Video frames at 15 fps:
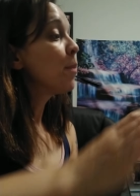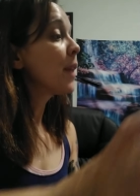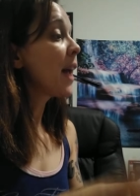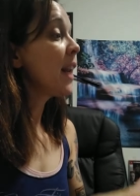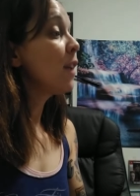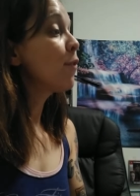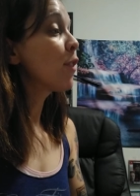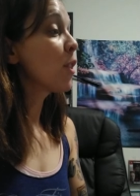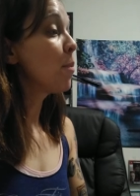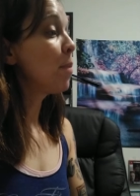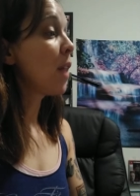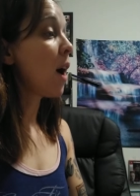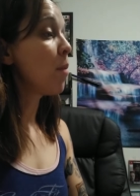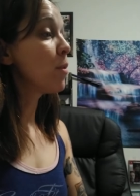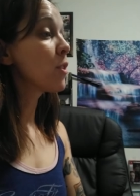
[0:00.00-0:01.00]
Planning for the
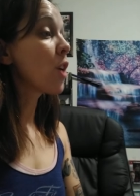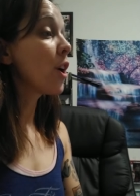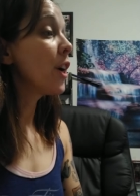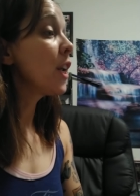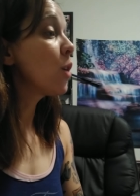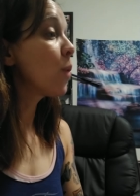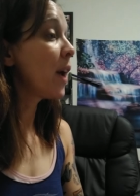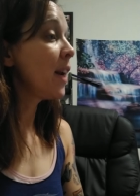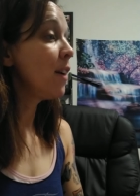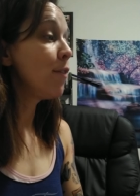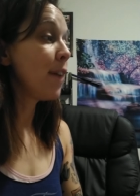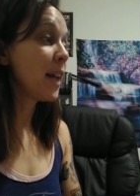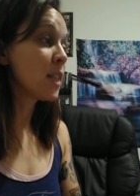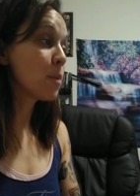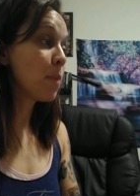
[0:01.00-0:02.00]
plot was already quite
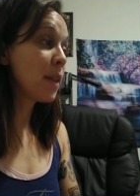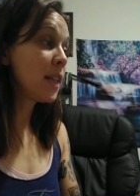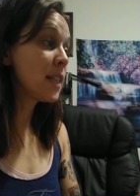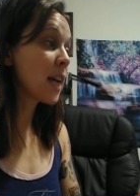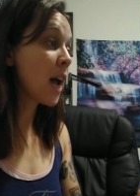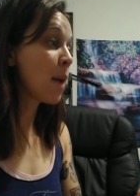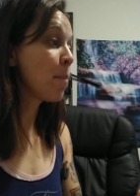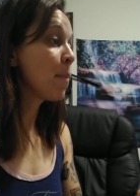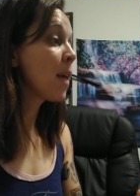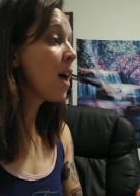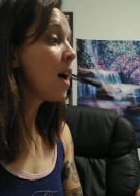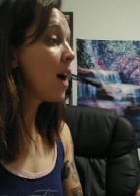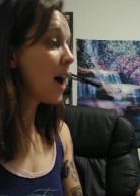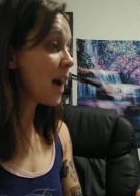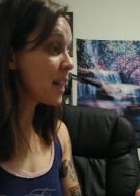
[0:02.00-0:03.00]
advanced by the time
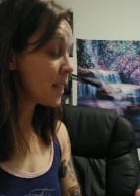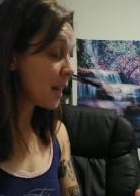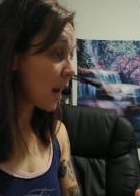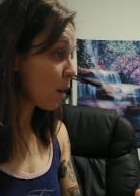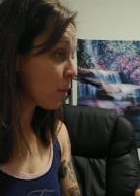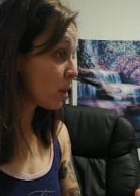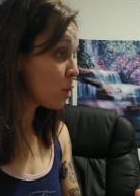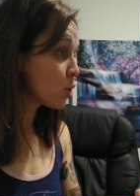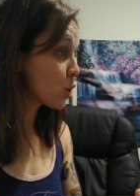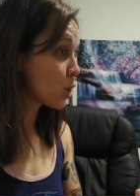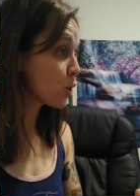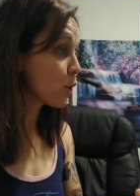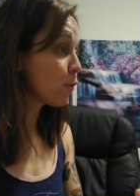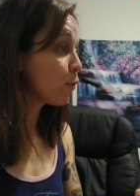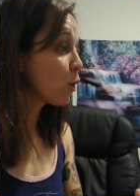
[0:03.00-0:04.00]
Eisenhower and
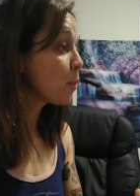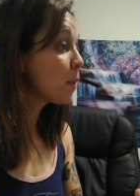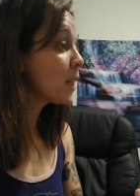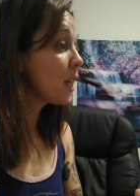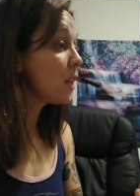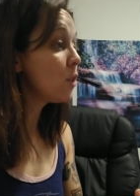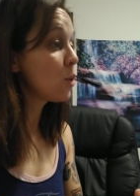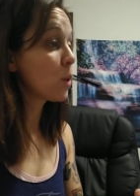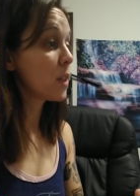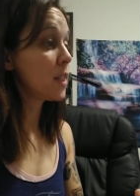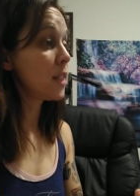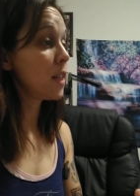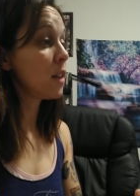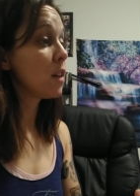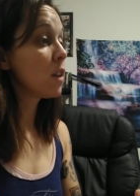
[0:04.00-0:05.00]
Churchill formally
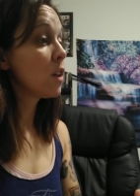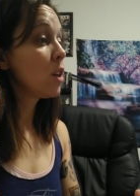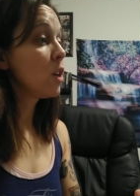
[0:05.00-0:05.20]
endorsed it.